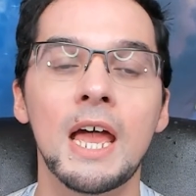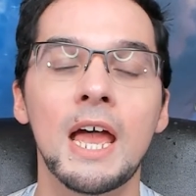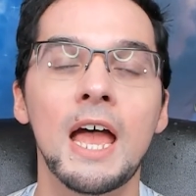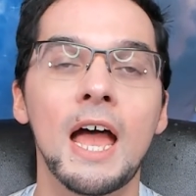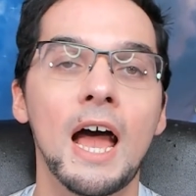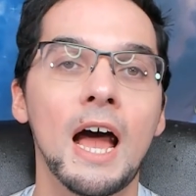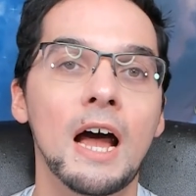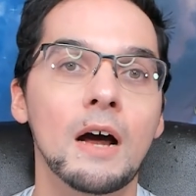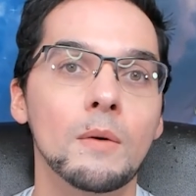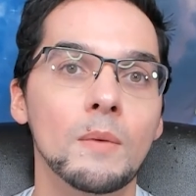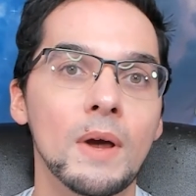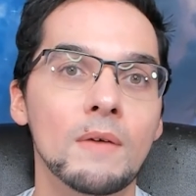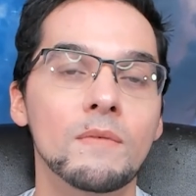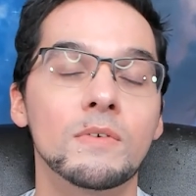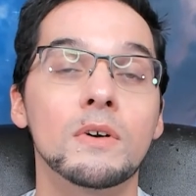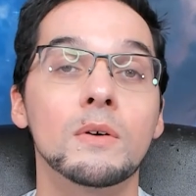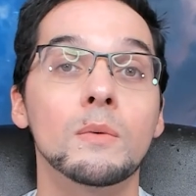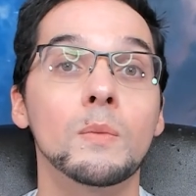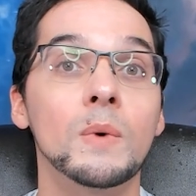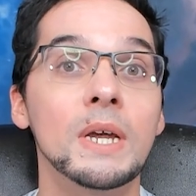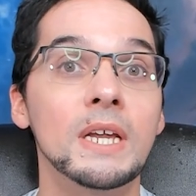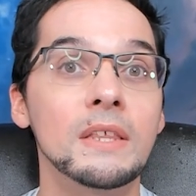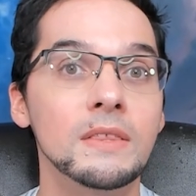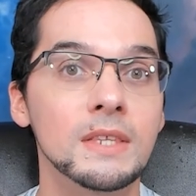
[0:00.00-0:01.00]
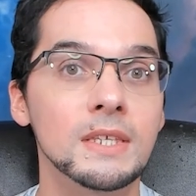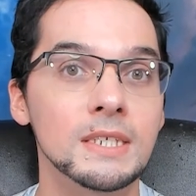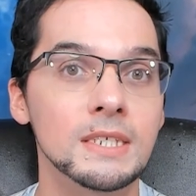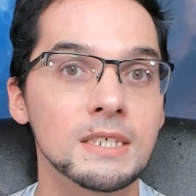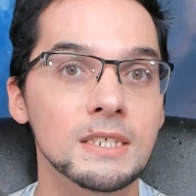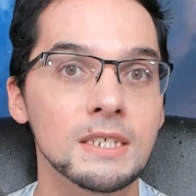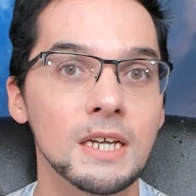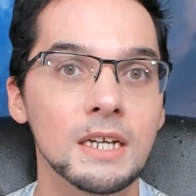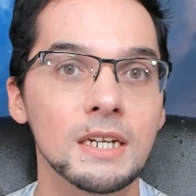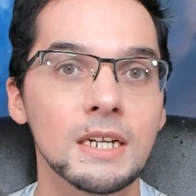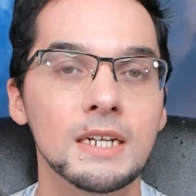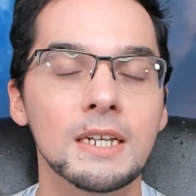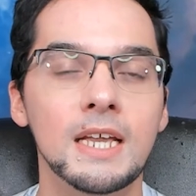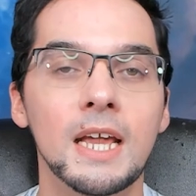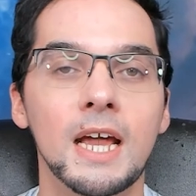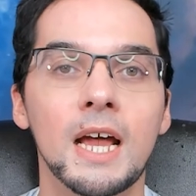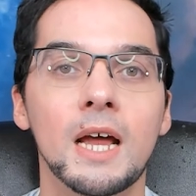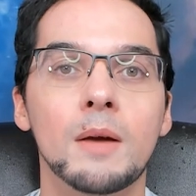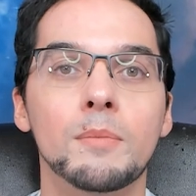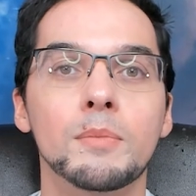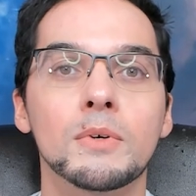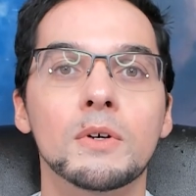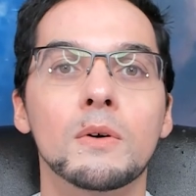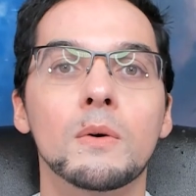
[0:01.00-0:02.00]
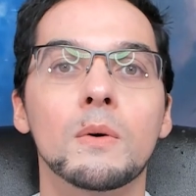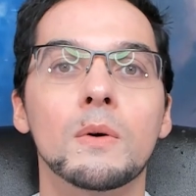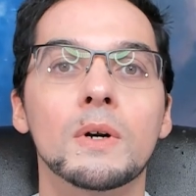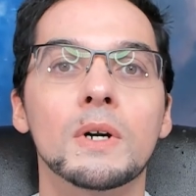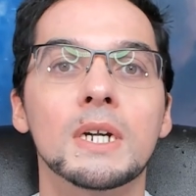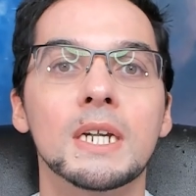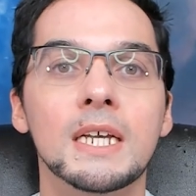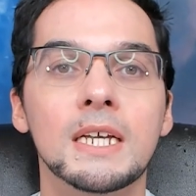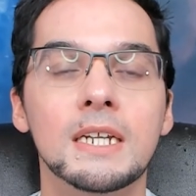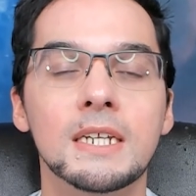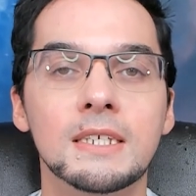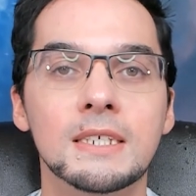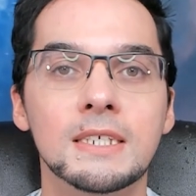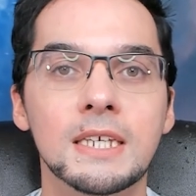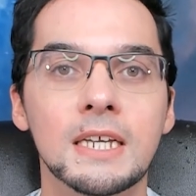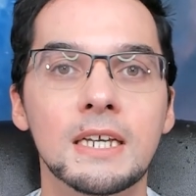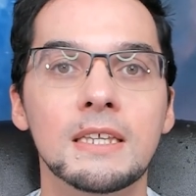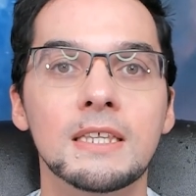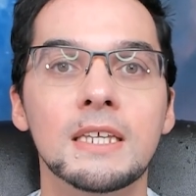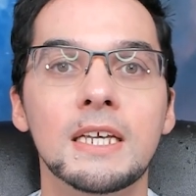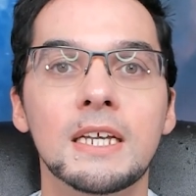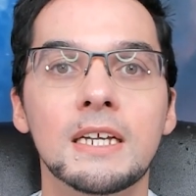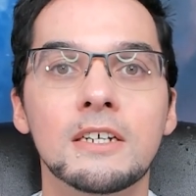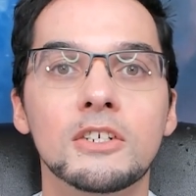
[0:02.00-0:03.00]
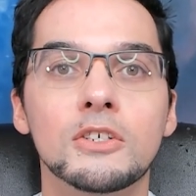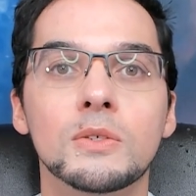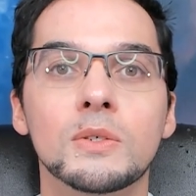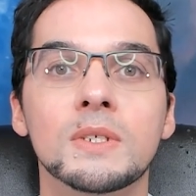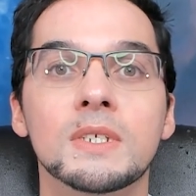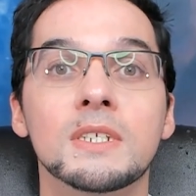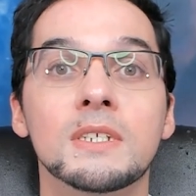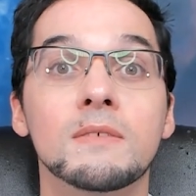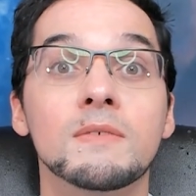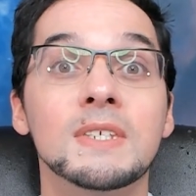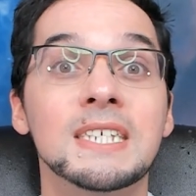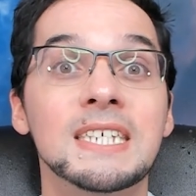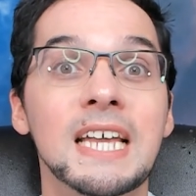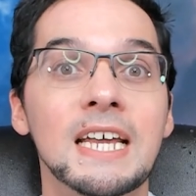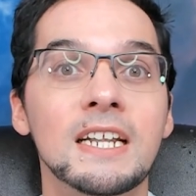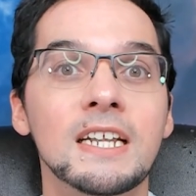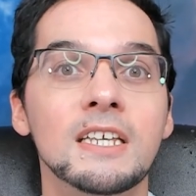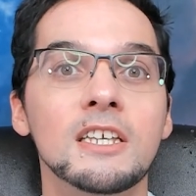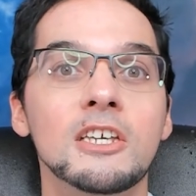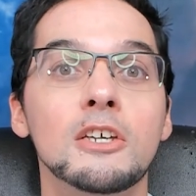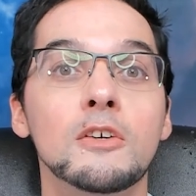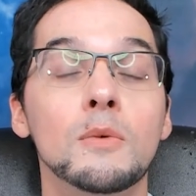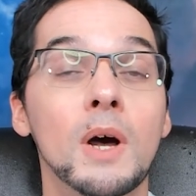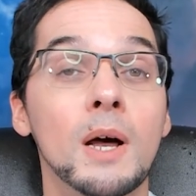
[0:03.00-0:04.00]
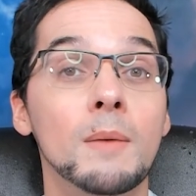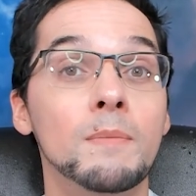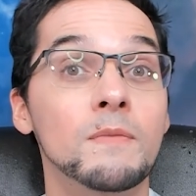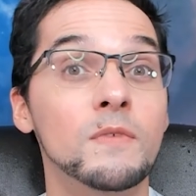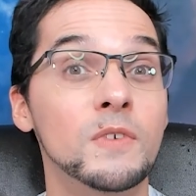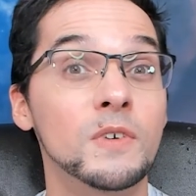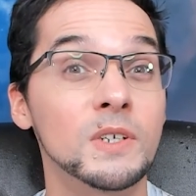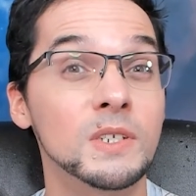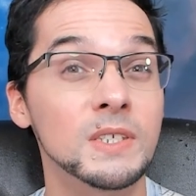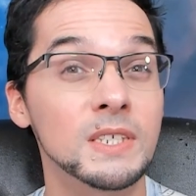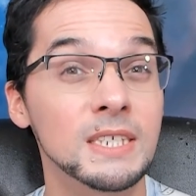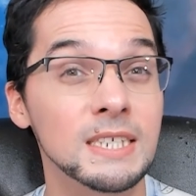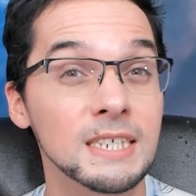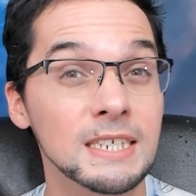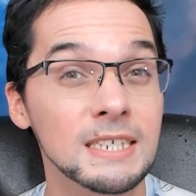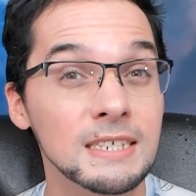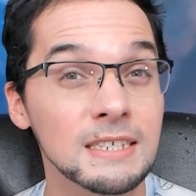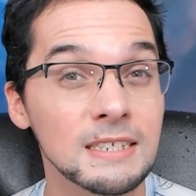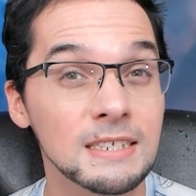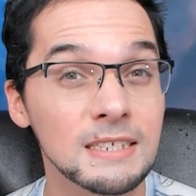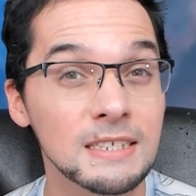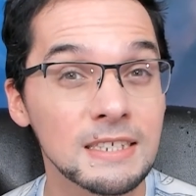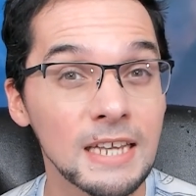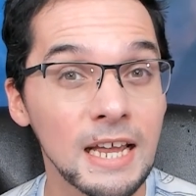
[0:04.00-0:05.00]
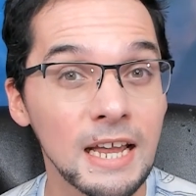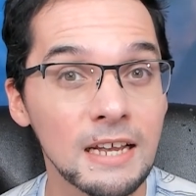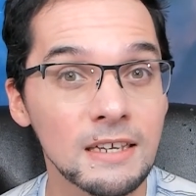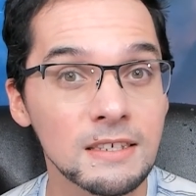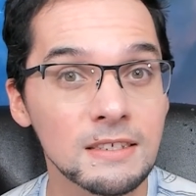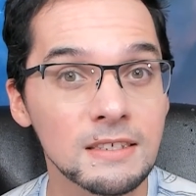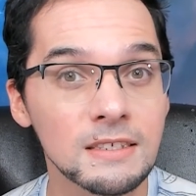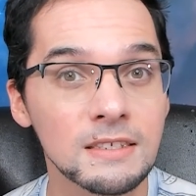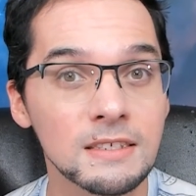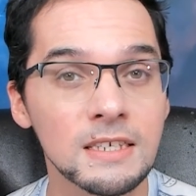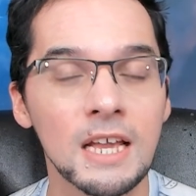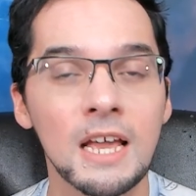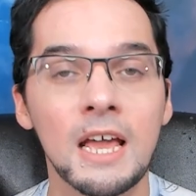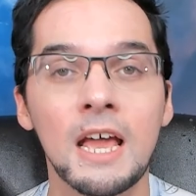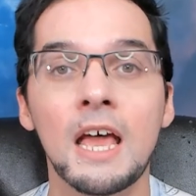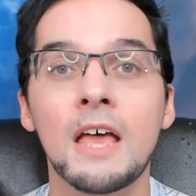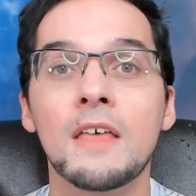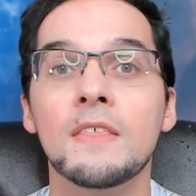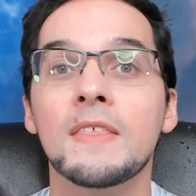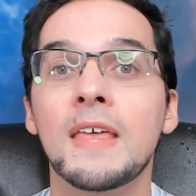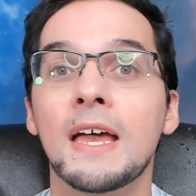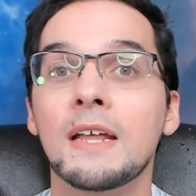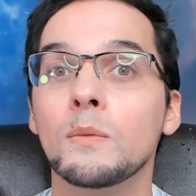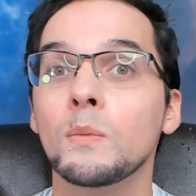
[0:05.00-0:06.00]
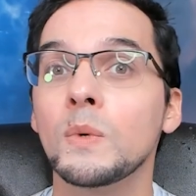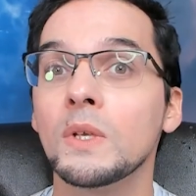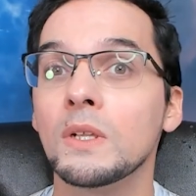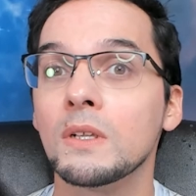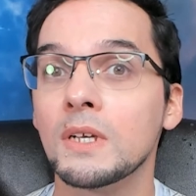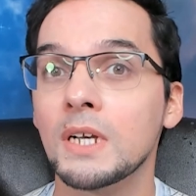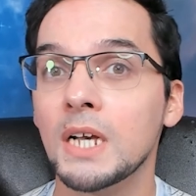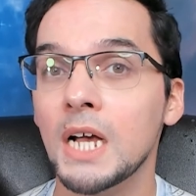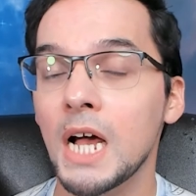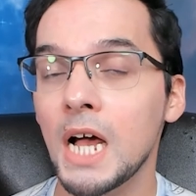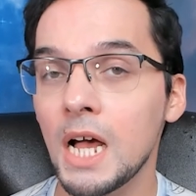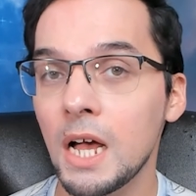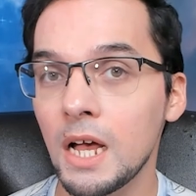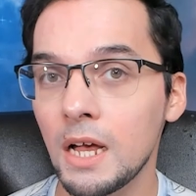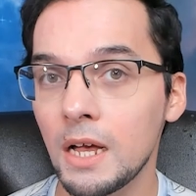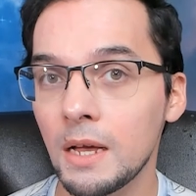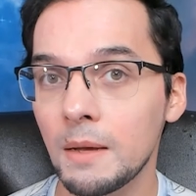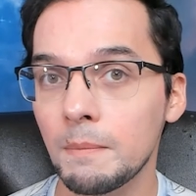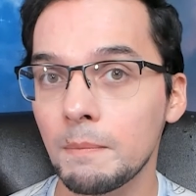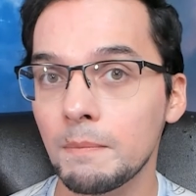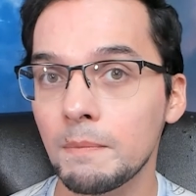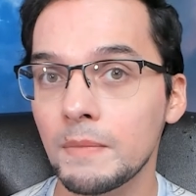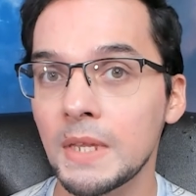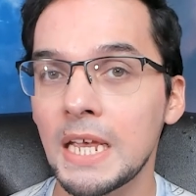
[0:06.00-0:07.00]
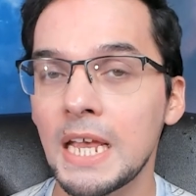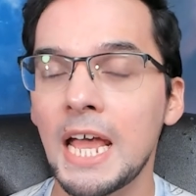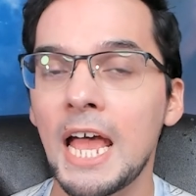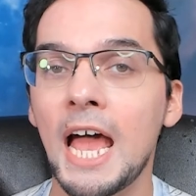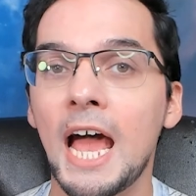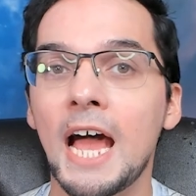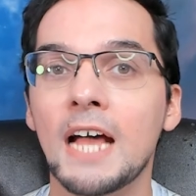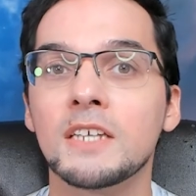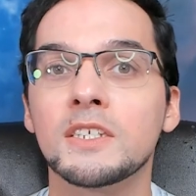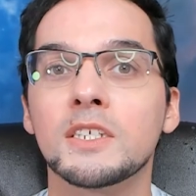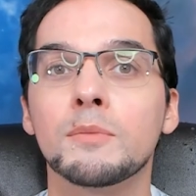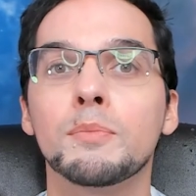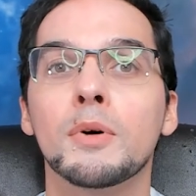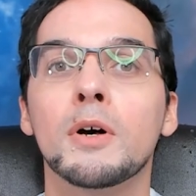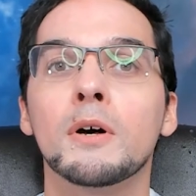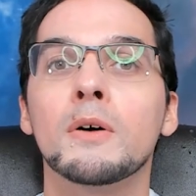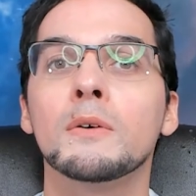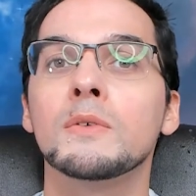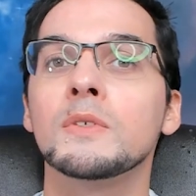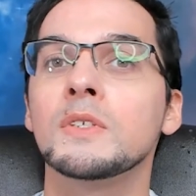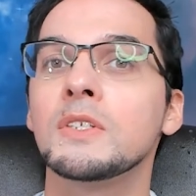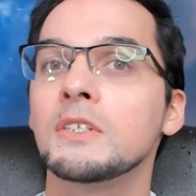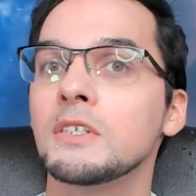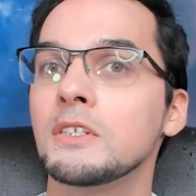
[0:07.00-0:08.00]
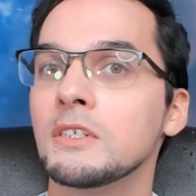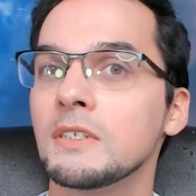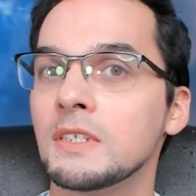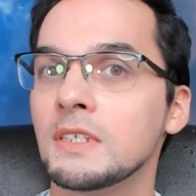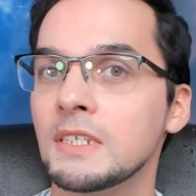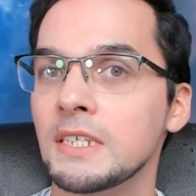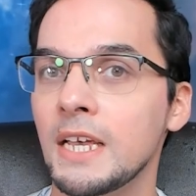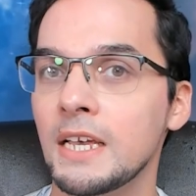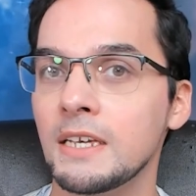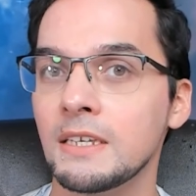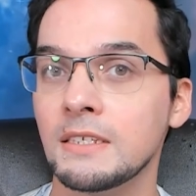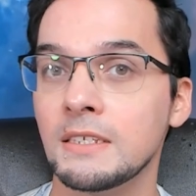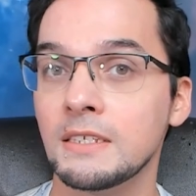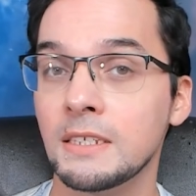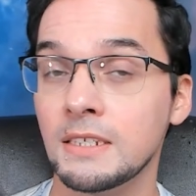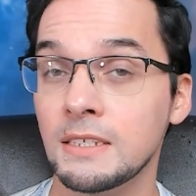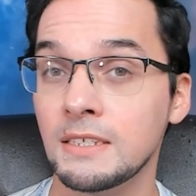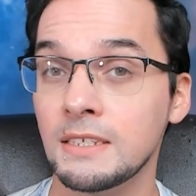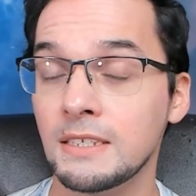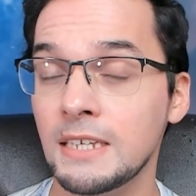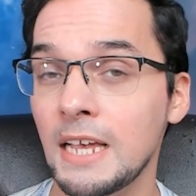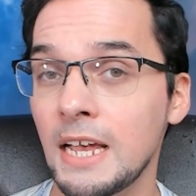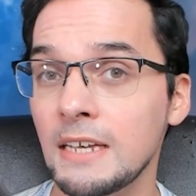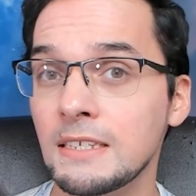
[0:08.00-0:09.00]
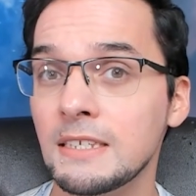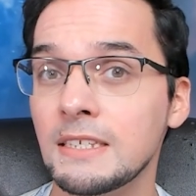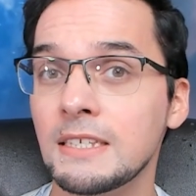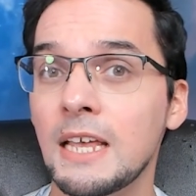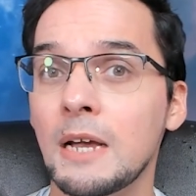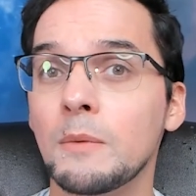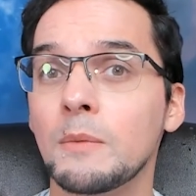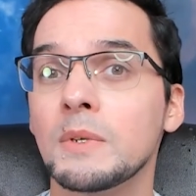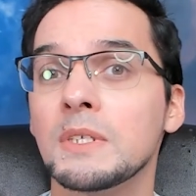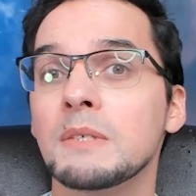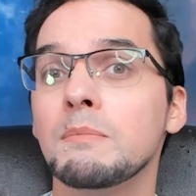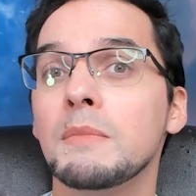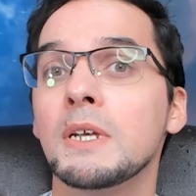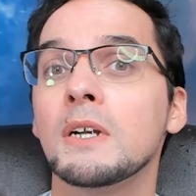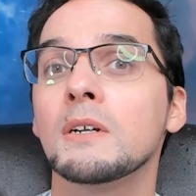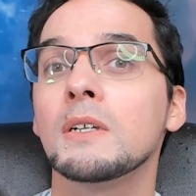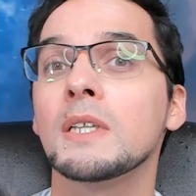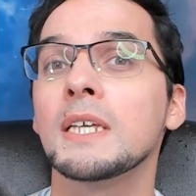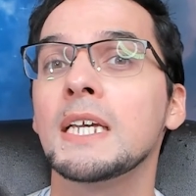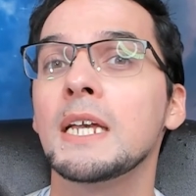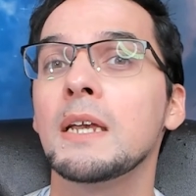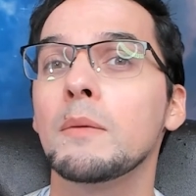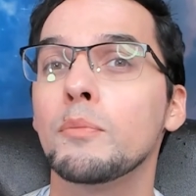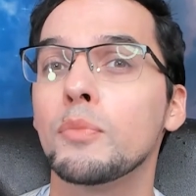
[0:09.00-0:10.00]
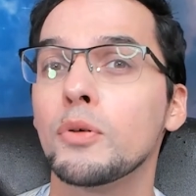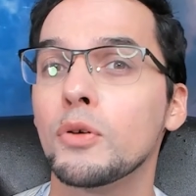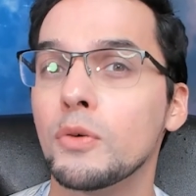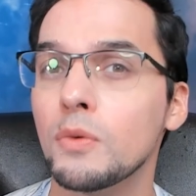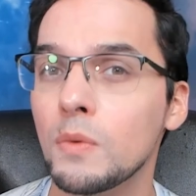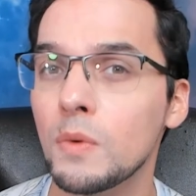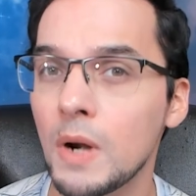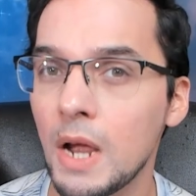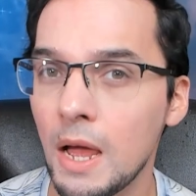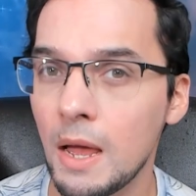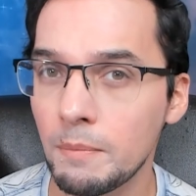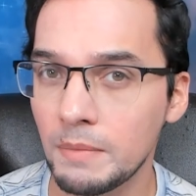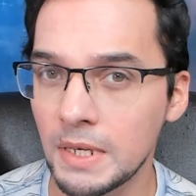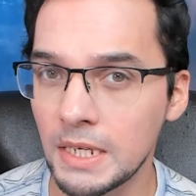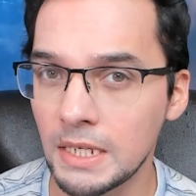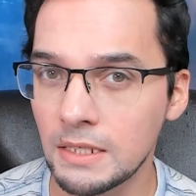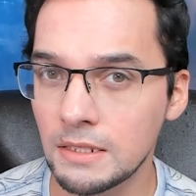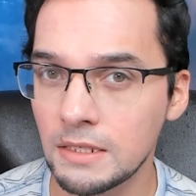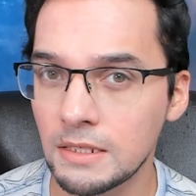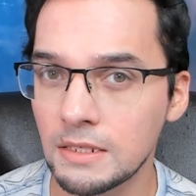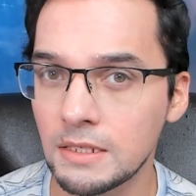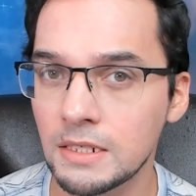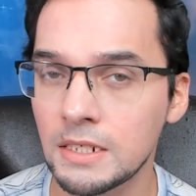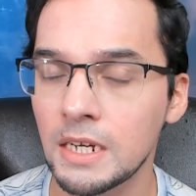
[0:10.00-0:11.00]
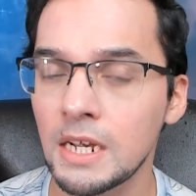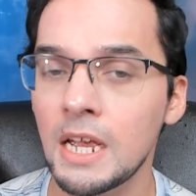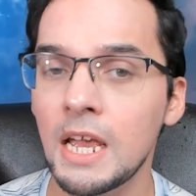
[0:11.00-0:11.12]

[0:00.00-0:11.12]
However, with the Sun in Capricorn, it is in the interest of setting you up for success that will come as opposed to success that was merely promised.